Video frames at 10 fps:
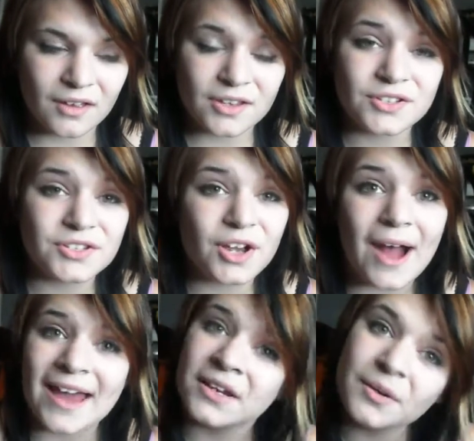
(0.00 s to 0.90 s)
you should go
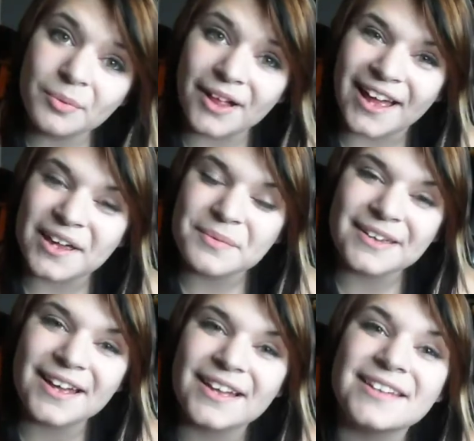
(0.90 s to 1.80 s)
add and apply
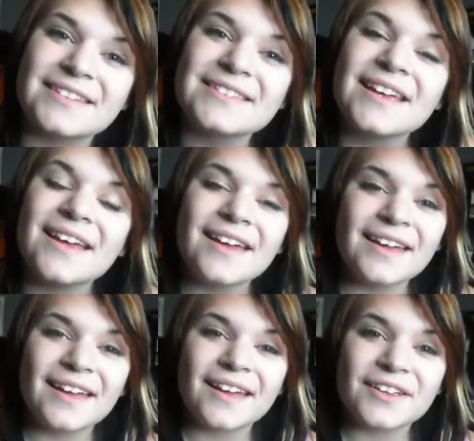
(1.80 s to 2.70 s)
because
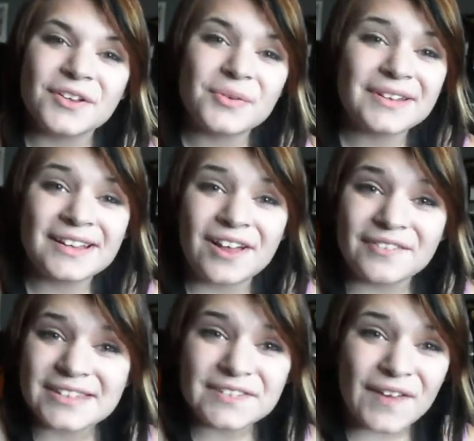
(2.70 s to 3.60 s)
you really love
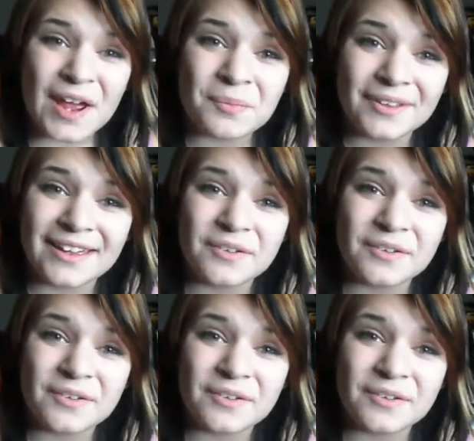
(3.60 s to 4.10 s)
this family.